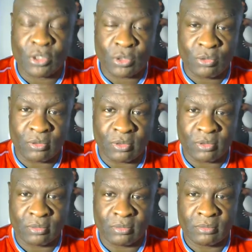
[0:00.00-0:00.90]
truth
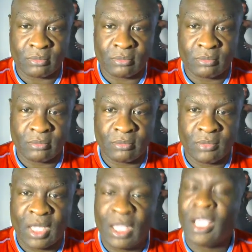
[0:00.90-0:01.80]

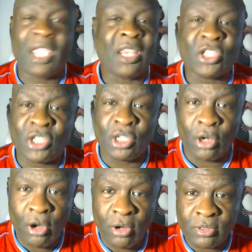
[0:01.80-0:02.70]
and it still
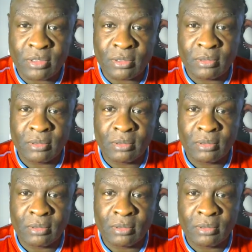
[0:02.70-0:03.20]
hurts,